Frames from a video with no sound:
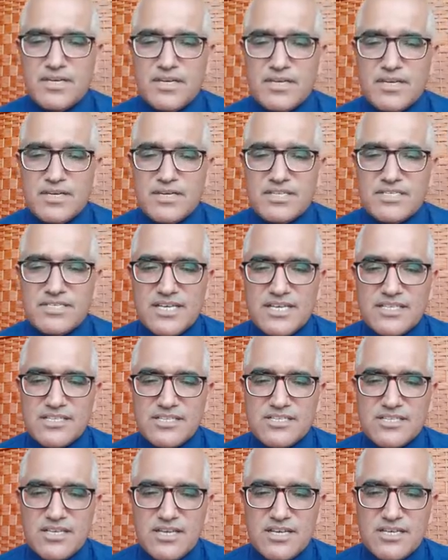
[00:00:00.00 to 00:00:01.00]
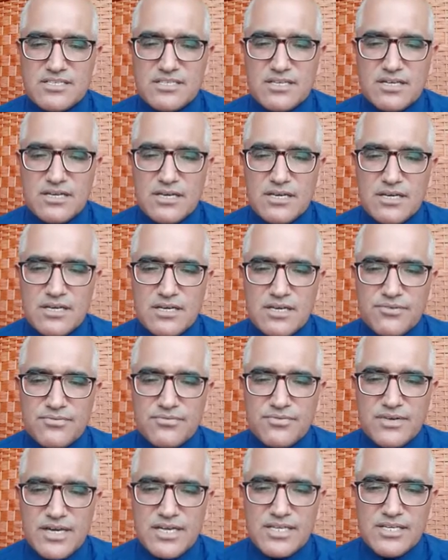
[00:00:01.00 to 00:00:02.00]
Zeni says, if
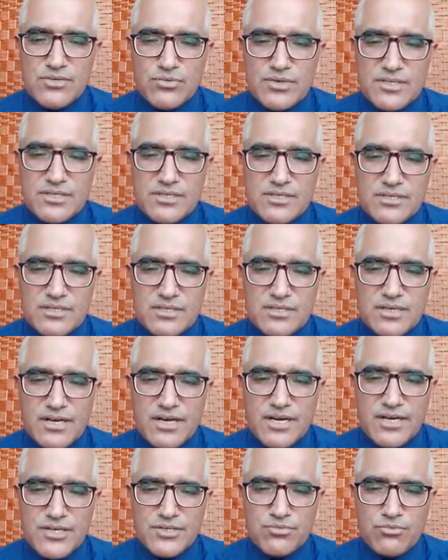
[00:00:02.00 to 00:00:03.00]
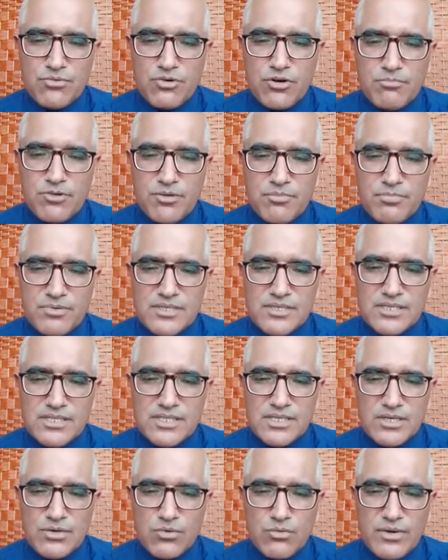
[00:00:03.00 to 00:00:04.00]
anyone can't walk properly
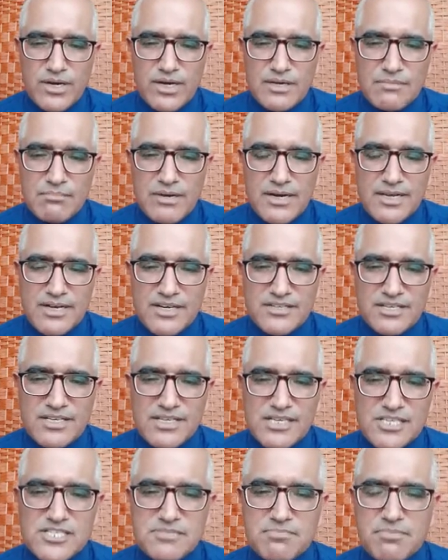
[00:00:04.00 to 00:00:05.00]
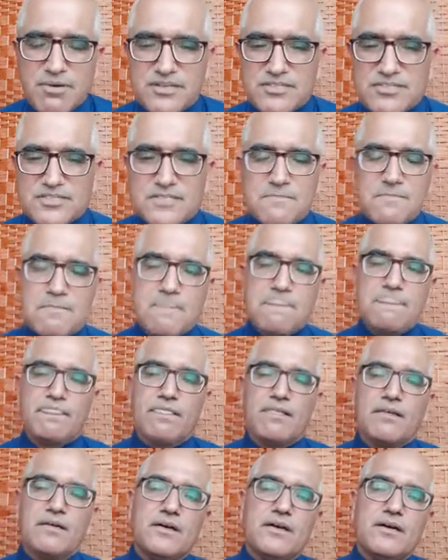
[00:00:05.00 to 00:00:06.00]
while bilateral heel spurs,
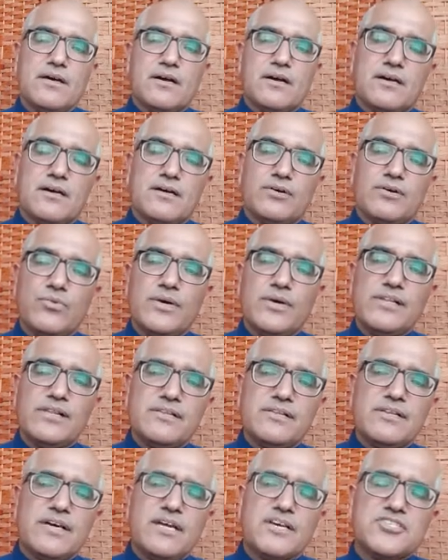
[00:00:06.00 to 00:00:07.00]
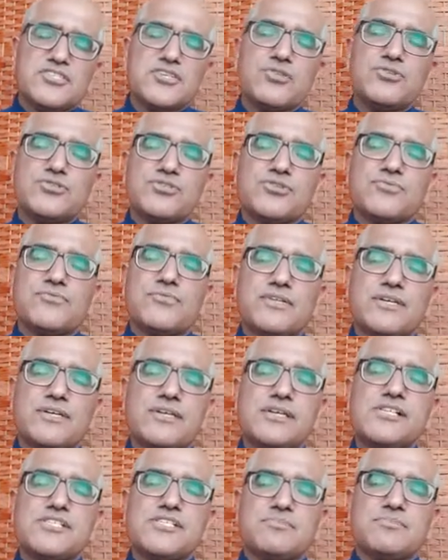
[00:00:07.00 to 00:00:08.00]
well, there are solutions for the
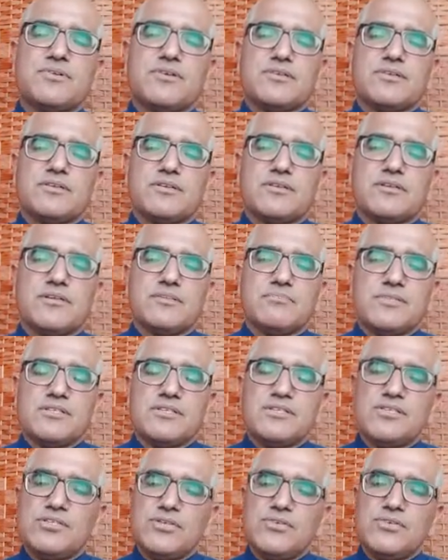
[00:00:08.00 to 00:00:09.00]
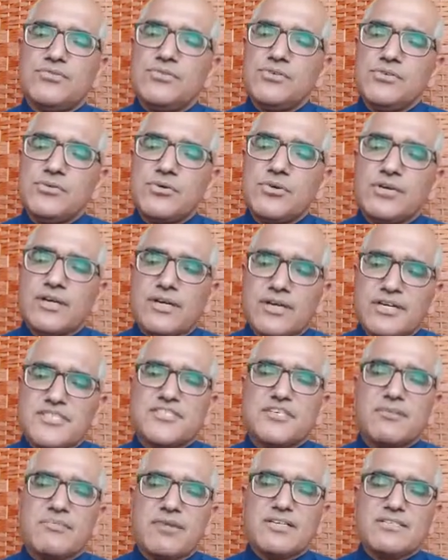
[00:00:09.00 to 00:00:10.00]
heel spur. I mean, if you can
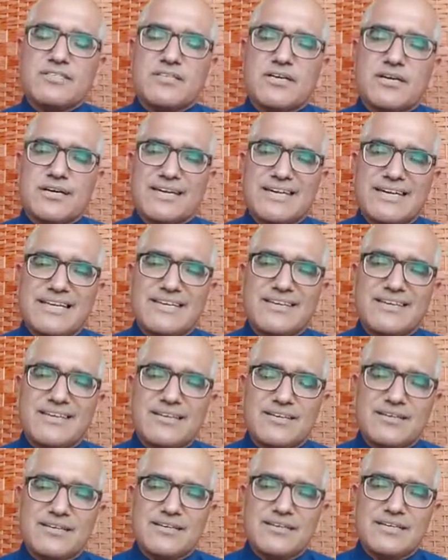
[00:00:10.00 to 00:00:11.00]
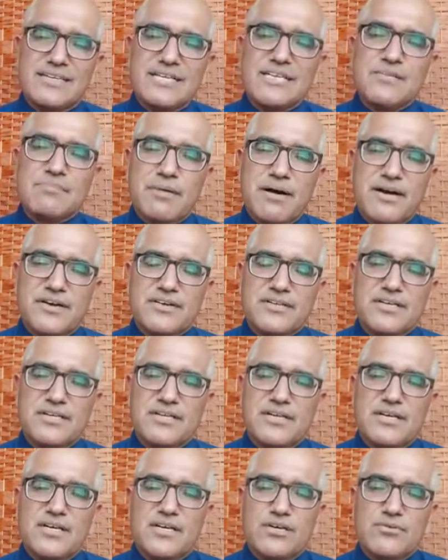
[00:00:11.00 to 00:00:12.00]
customize the heel part
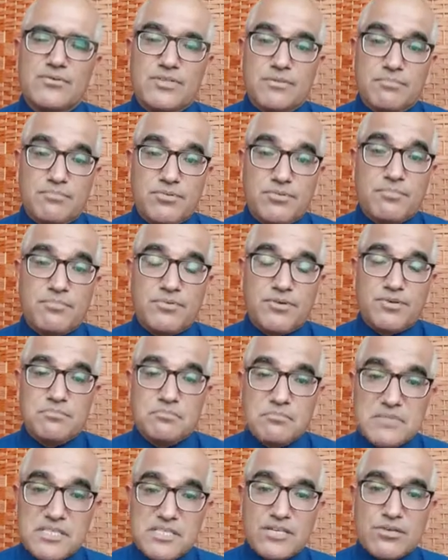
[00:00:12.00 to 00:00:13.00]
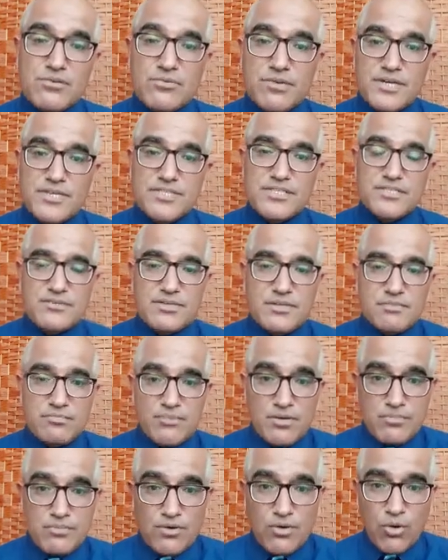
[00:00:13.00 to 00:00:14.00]
with a proper medial wedge, with a
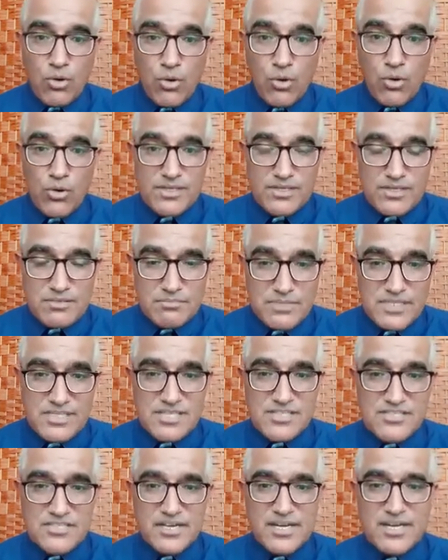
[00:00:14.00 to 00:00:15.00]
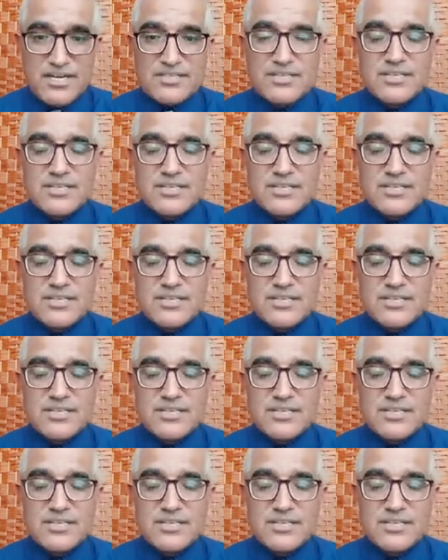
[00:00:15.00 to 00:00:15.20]
proper hole in the medial side